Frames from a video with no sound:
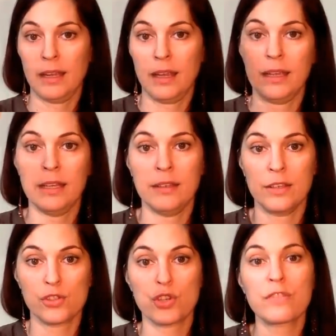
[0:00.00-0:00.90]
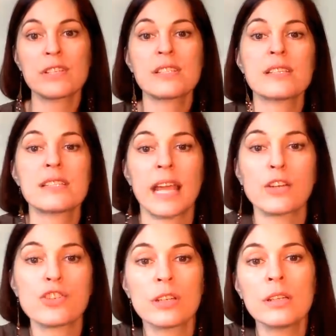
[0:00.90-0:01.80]
in the services
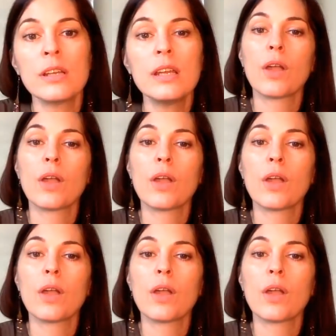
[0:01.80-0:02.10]
section.